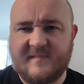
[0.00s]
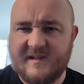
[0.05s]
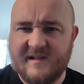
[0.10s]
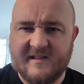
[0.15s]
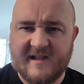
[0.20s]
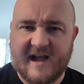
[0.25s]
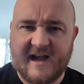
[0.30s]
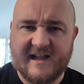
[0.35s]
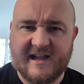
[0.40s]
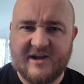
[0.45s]

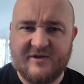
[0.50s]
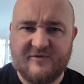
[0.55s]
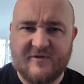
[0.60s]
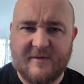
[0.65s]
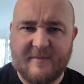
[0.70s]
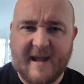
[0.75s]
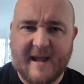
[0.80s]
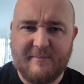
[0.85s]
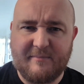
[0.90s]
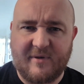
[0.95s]
that I can
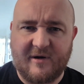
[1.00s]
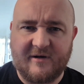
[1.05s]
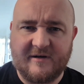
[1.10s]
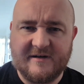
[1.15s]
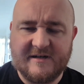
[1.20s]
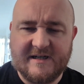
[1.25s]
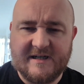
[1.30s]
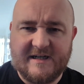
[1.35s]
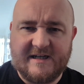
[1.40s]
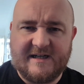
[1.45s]
remember.
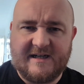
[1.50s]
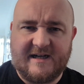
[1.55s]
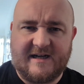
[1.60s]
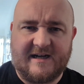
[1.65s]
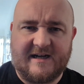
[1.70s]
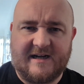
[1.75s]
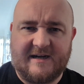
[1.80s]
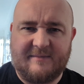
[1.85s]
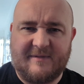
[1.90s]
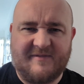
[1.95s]

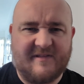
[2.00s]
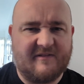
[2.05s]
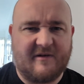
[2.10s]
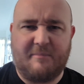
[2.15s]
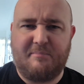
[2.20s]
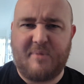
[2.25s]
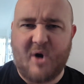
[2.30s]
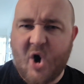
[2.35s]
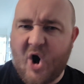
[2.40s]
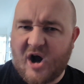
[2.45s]
I've never
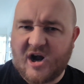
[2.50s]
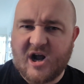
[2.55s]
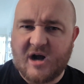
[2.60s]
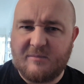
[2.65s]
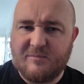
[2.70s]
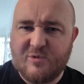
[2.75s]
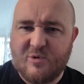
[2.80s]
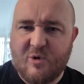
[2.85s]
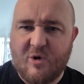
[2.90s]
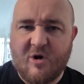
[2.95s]
bought a
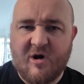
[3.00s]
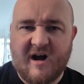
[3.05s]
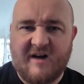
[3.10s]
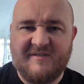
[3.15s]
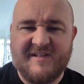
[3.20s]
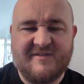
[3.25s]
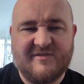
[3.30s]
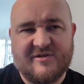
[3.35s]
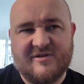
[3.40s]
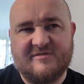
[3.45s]

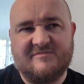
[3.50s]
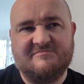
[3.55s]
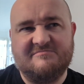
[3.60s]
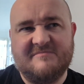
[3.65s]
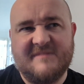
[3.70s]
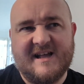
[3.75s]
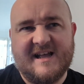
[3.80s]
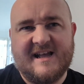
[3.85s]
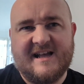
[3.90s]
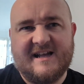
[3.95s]
kumquat.
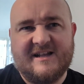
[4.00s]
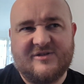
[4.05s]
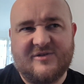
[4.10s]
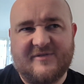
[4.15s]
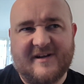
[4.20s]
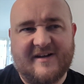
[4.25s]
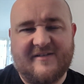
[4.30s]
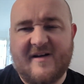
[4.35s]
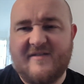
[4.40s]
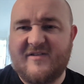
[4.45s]
Don't
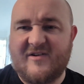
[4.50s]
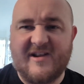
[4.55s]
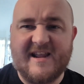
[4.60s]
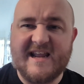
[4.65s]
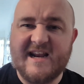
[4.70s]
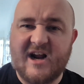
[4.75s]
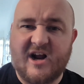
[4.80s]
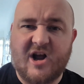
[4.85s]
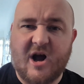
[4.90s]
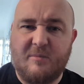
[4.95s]
think I've ever
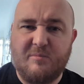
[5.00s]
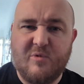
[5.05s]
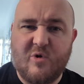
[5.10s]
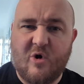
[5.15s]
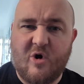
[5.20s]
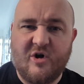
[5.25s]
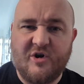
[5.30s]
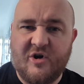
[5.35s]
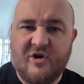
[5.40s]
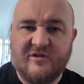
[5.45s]
eaten a
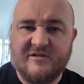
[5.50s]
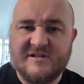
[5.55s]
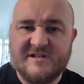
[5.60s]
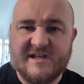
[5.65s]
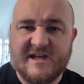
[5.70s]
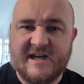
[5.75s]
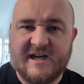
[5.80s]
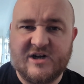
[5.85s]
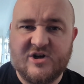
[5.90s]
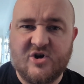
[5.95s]
kumquat,
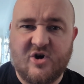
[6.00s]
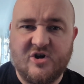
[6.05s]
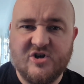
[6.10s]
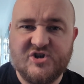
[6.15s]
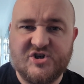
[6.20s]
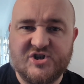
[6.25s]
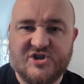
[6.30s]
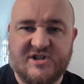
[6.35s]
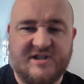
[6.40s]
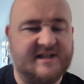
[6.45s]
not
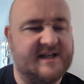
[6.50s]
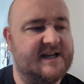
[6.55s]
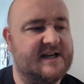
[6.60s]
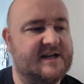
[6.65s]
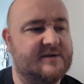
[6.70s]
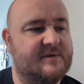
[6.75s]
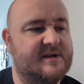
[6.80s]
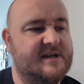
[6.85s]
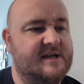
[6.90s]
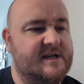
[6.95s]
consciously
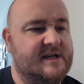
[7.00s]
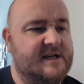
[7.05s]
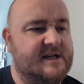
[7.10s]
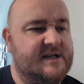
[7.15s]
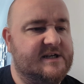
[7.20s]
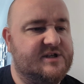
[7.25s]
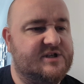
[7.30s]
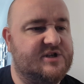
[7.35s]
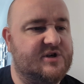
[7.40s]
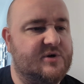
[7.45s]
anyway.
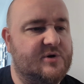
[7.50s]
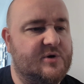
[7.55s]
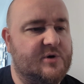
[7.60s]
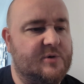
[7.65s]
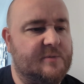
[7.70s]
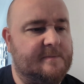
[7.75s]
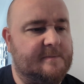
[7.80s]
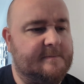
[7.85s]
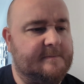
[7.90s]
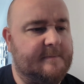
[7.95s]

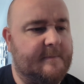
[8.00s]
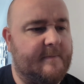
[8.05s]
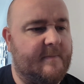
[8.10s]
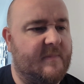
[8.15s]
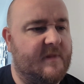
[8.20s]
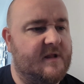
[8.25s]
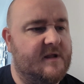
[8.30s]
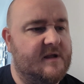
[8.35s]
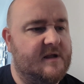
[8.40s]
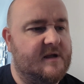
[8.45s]
So
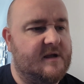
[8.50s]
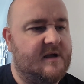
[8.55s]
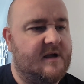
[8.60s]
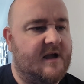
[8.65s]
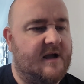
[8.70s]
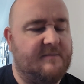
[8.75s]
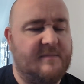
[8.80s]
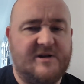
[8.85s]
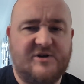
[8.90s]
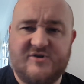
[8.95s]

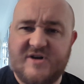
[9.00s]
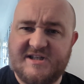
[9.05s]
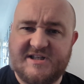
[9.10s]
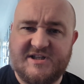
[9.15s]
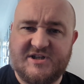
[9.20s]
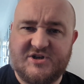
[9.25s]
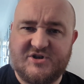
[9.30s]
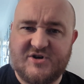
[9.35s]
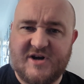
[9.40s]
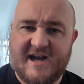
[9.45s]
I'm interested
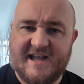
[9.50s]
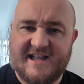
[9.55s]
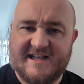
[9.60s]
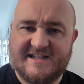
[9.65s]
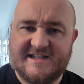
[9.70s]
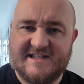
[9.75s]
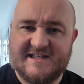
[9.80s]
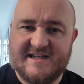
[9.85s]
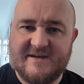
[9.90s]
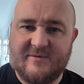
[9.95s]
to try
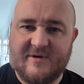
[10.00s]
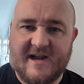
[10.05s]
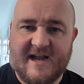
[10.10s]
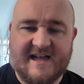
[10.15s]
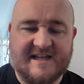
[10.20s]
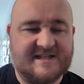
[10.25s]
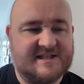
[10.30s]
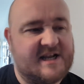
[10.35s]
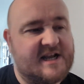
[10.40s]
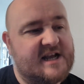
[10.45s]
this and see what it
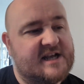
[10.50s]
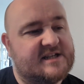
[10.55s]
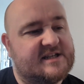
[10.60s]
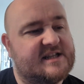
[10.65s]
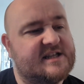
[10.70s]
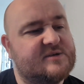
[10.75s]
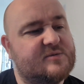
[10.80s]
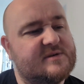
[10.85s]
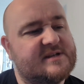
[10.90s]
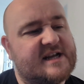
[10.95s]
is. So
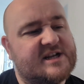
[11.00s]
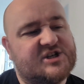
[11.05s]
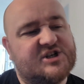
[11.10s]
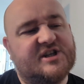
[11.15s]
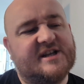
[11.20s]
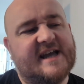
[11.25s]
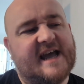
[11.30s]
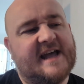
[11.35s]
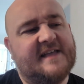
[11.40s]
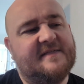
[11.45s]
this was
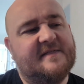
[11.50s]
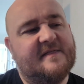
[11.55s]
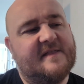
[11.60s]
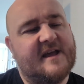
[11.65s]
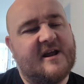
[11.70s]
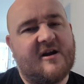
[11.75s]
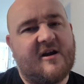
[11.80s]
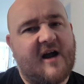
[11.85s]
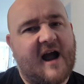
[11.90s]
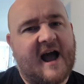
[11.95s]
actually in
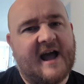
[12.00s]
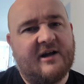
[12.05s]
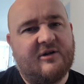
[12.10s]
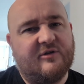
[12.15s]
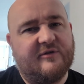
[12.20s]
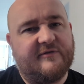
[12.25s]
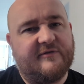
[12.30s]
their aisle